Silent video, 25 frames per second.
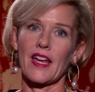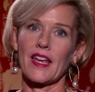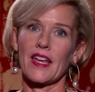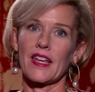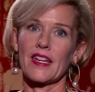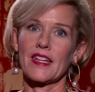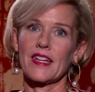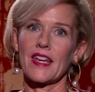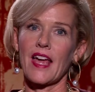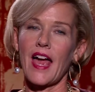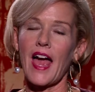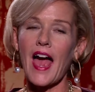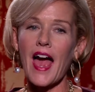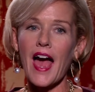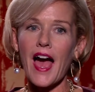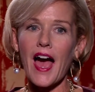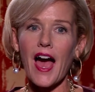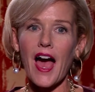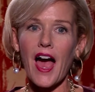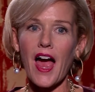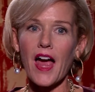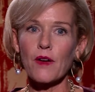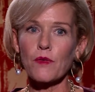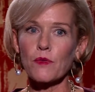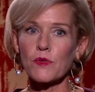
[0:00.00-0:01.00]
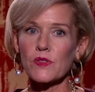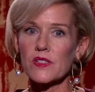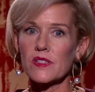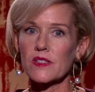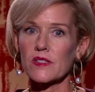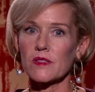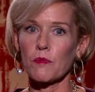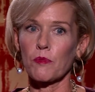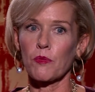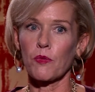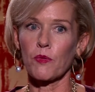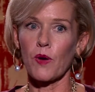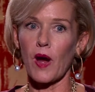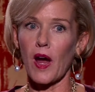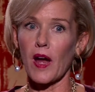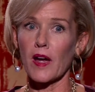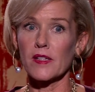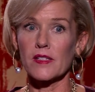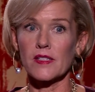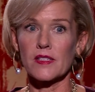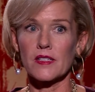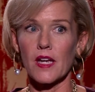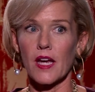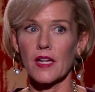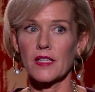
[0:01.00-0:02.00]
yeah, I was
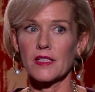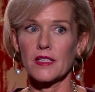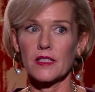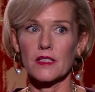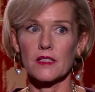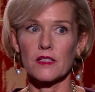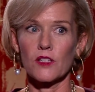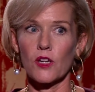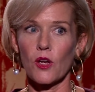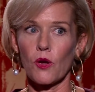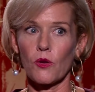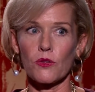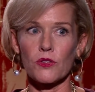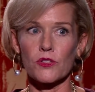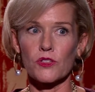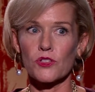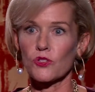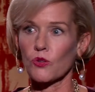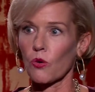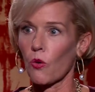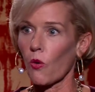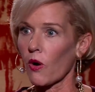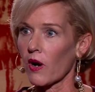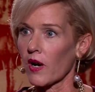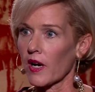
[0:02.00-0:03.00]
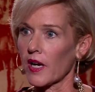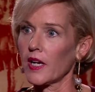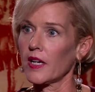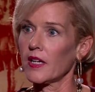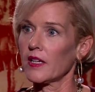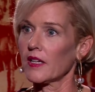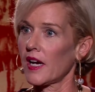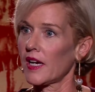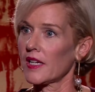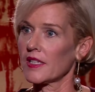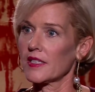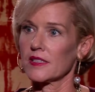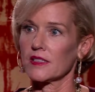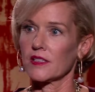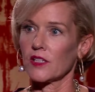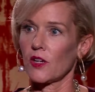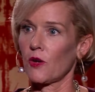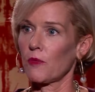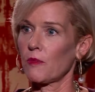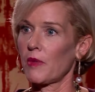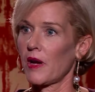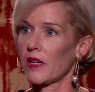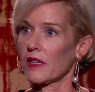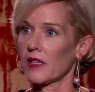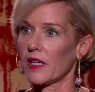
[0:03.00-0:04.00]
surprised I didn't know the story. I didn't
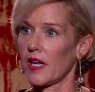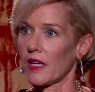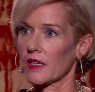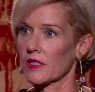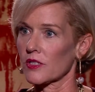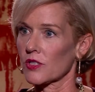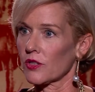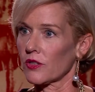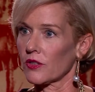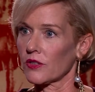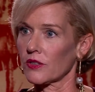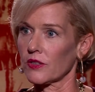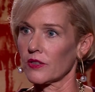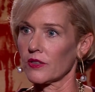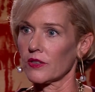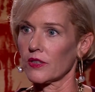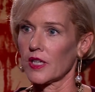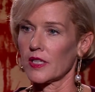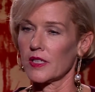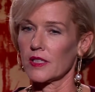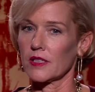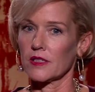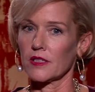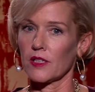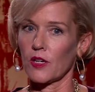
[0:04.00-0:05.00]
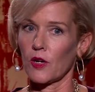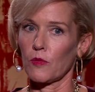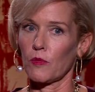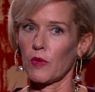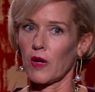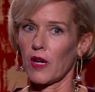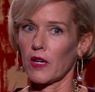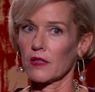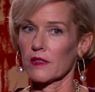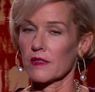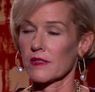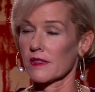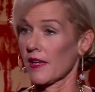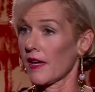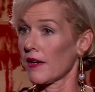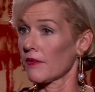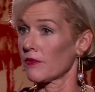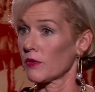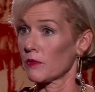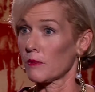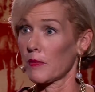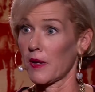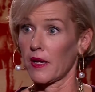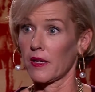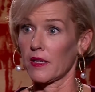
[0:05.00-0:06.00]
know about Nat Turner. I didn't know about a
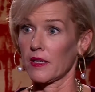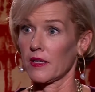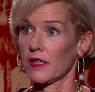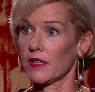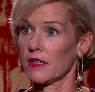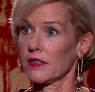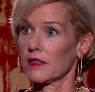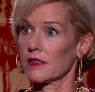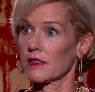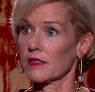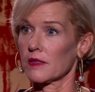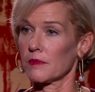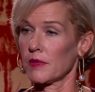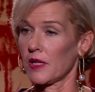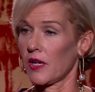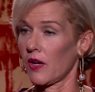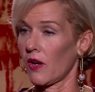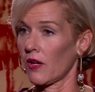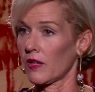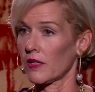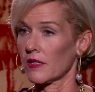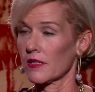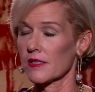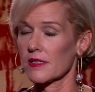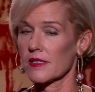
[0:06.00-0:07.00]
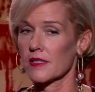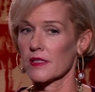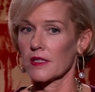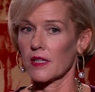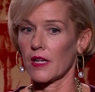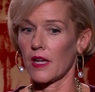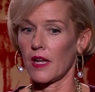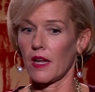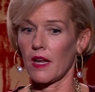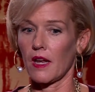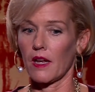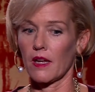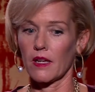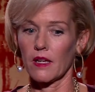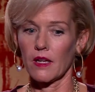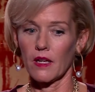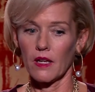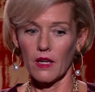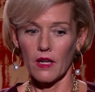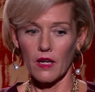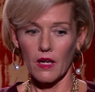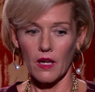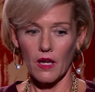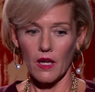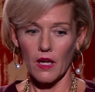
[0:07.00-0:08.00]
slave rebellion, to be honest. And
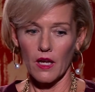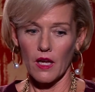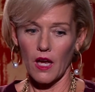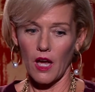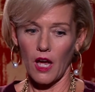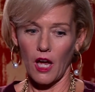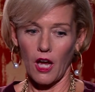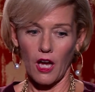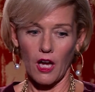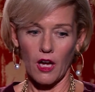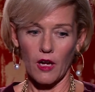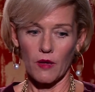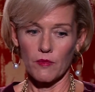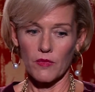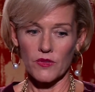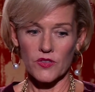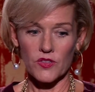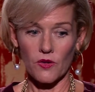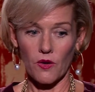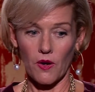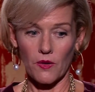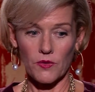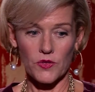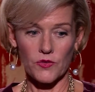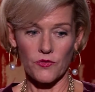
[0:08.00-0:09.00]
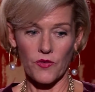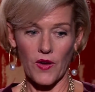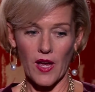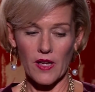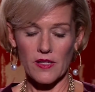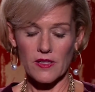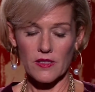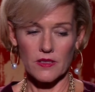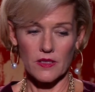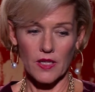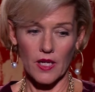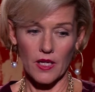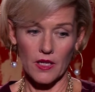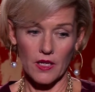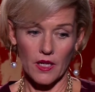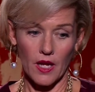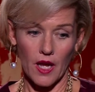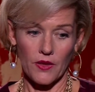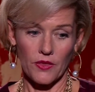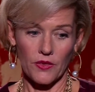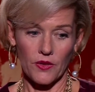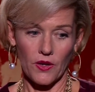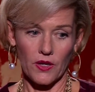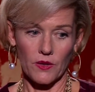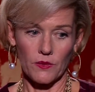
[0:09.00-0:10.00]
um, so I was fascinated.
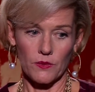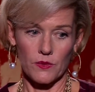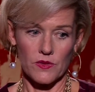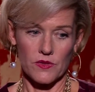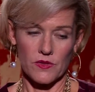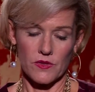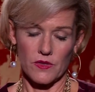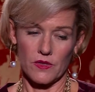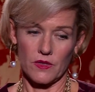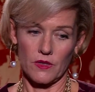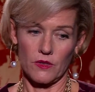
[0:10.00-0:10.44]
I thought it was an